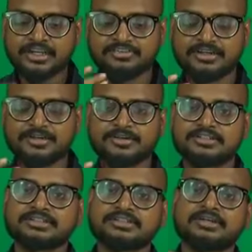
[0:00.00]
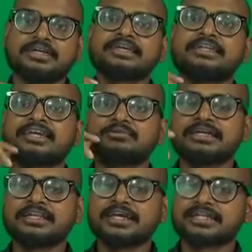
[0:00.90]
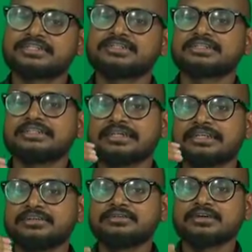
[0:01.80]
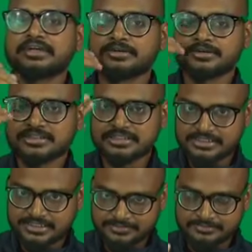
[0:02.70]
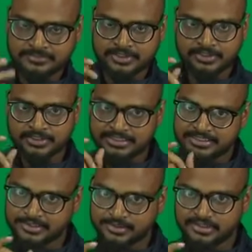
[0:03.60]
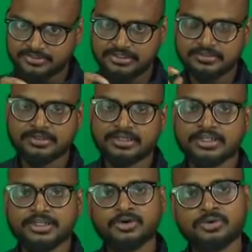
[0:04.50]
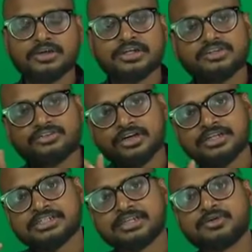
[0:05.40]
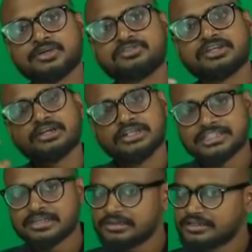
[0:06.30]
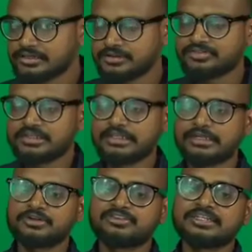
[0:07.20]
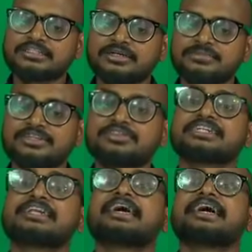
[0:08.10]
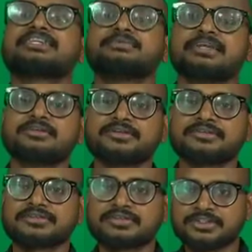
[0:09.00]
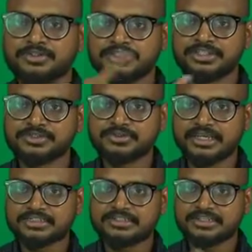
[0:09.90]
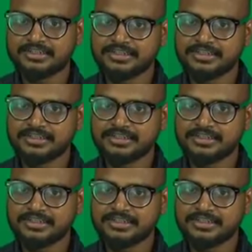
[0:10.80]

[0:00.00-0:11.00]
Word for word: of electrons in chemical reactions, it can give electrons easily. So that is a nucleophile. Now, if you understand nucleophile, you understand also electrophile. Electrophile is something which can accept electrons. So, these two actually